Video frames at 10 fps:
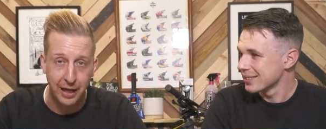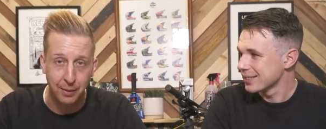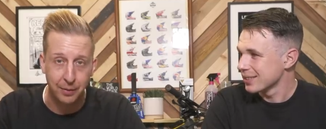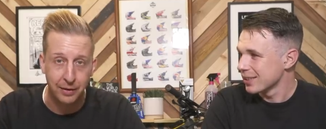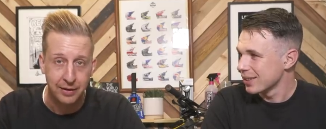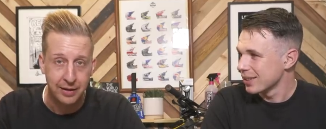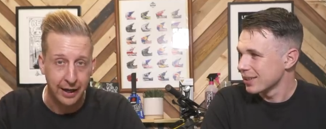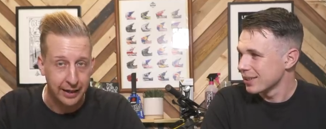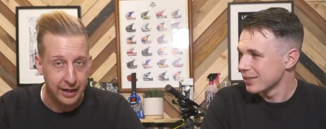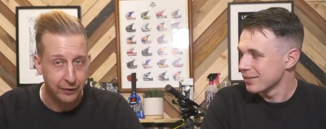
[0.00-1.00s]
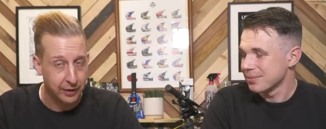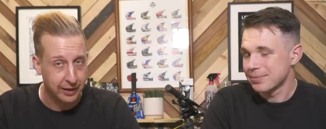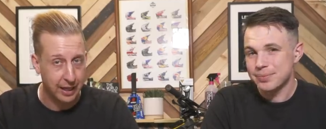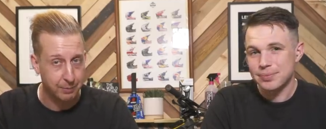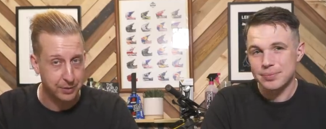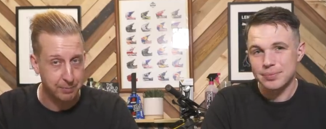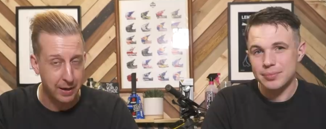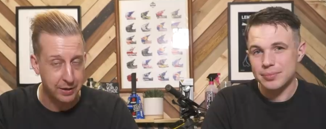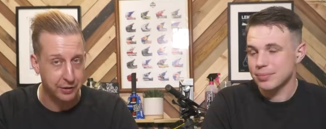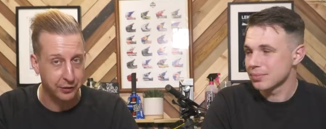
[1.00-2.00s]
Speaker 1: caliper, and even the caliper
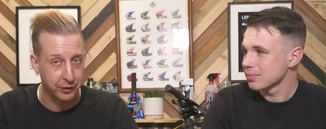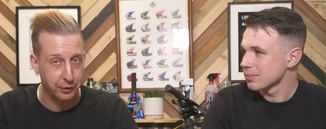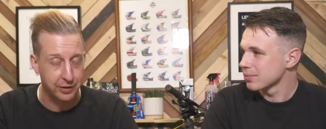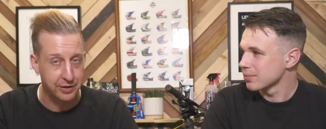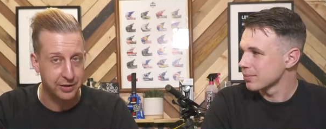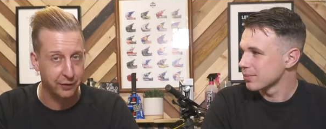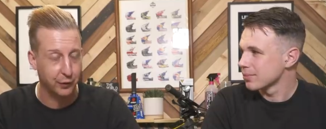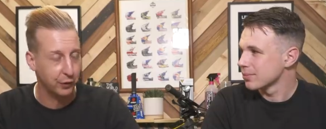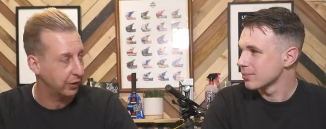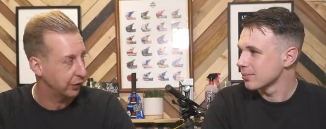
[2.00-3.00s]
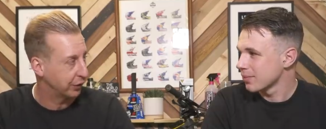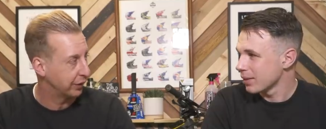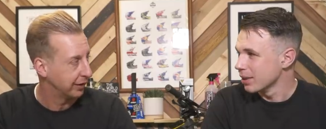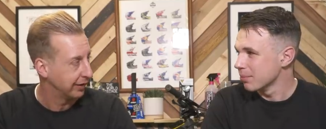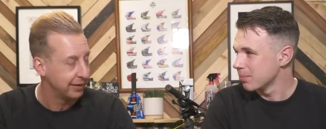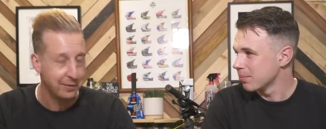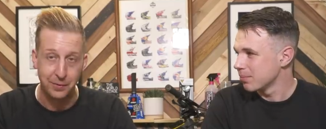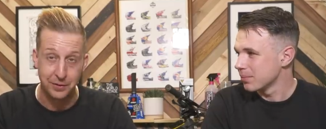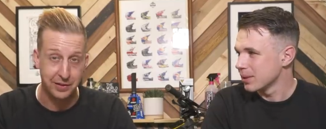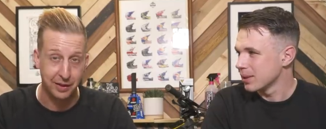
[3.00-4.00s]
spacers, they've got these in different sizes. Yeah
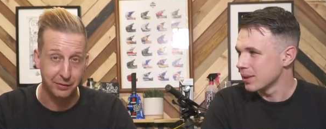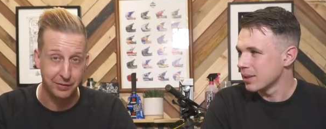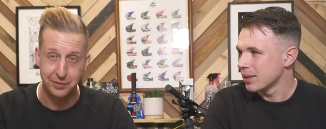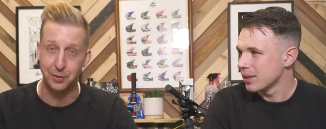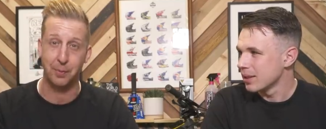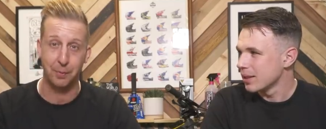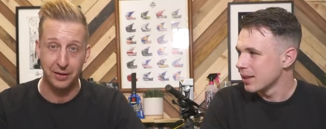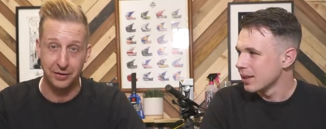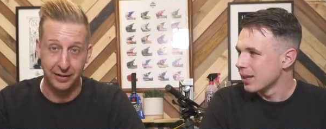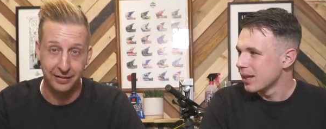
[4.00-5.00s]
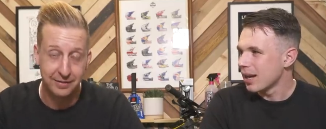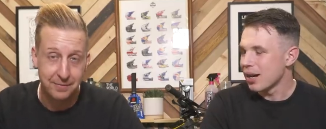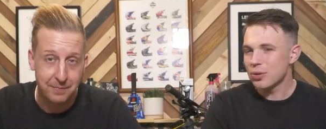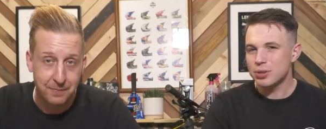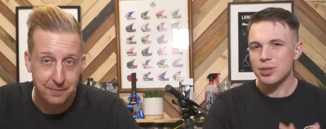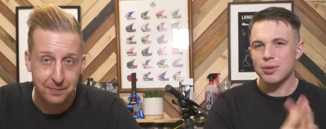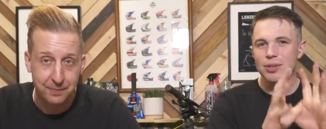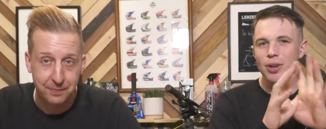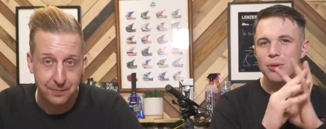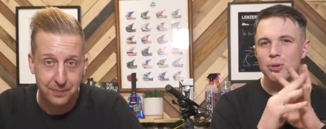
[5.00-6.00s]
which that's super pleasing. And also,
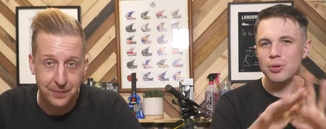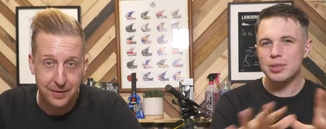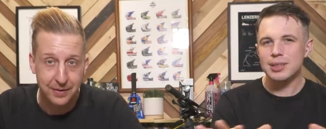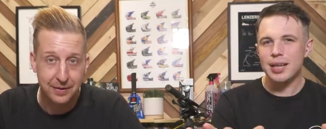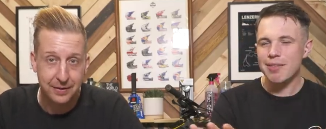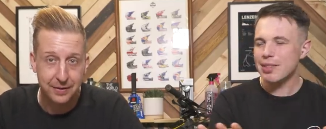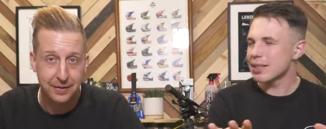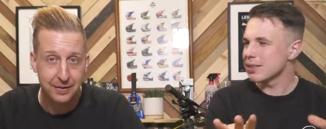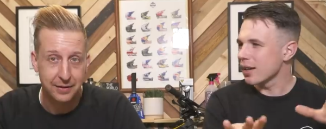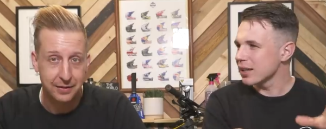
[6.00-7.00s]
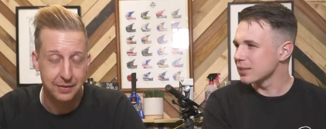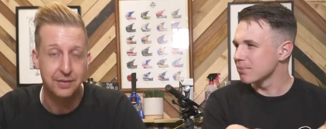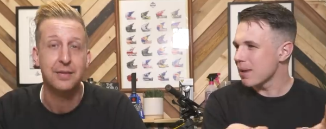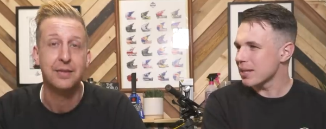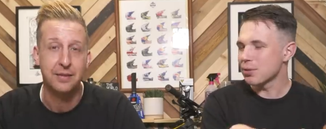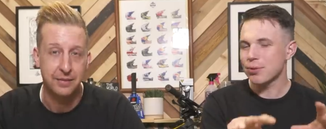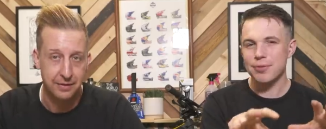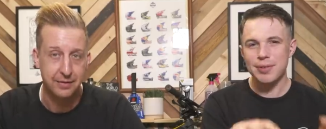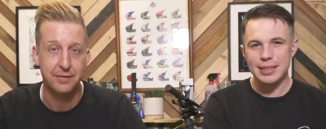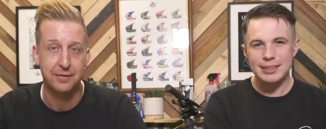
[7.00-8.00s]
no
Speaker 2: corners cut. Everything's nice metal
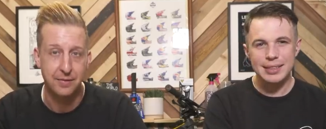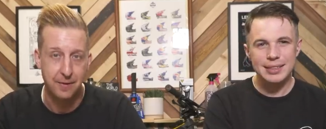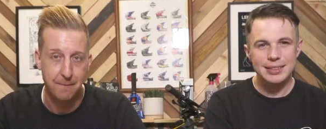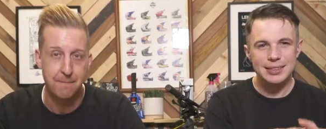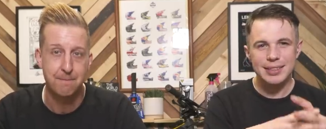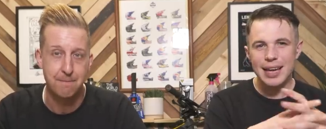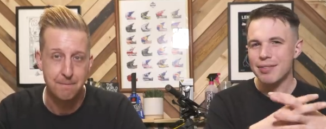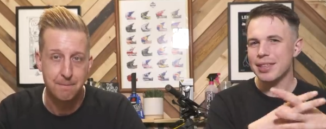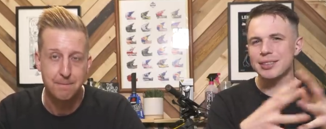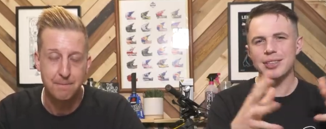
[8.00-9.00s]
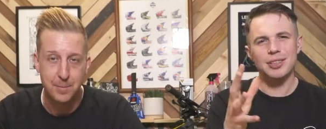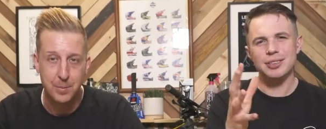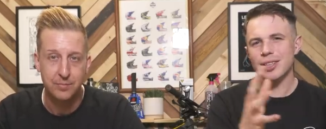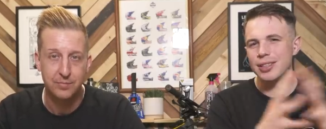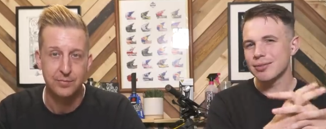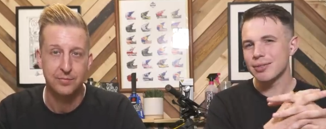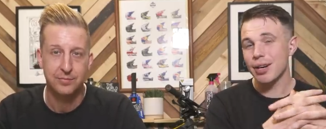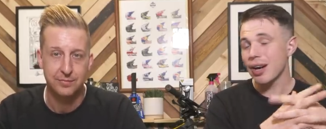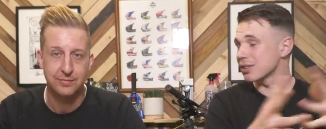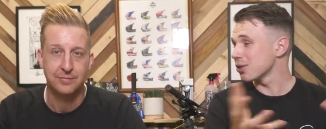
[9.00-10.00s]
fixings. Everything looks done
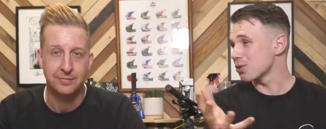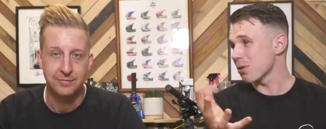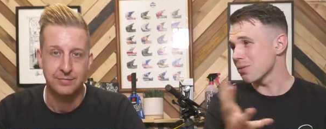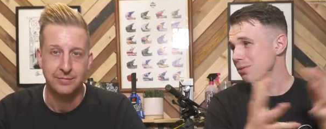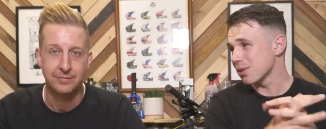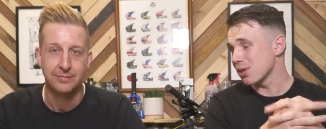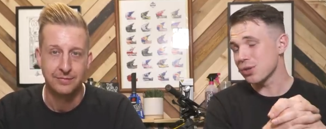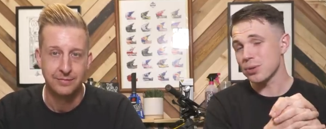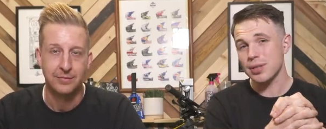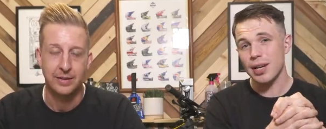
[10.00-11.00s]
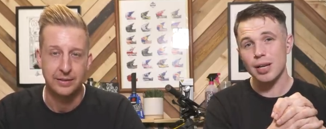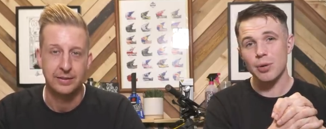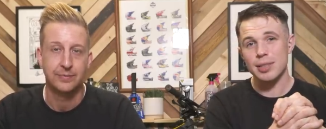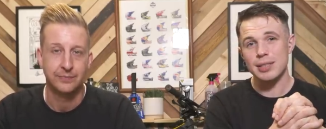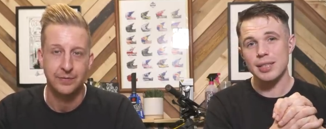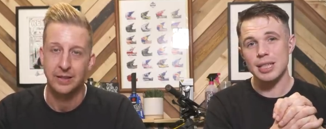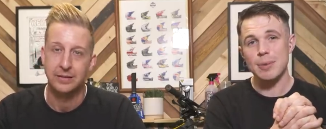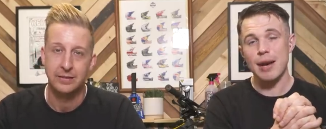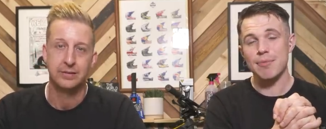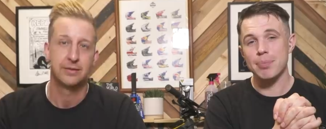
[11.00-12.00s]
as usual, usual to the high quality you'd expect